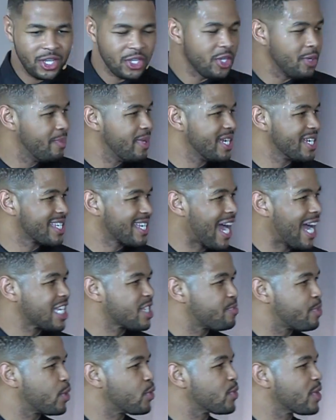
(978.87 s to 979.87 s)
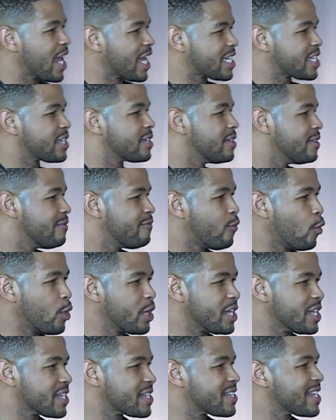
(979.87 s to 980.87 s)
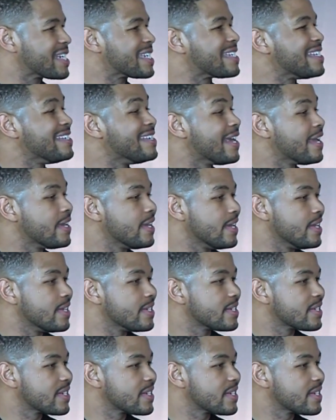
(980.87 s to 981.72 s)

You'll be in this hospital next 40 or 60 days.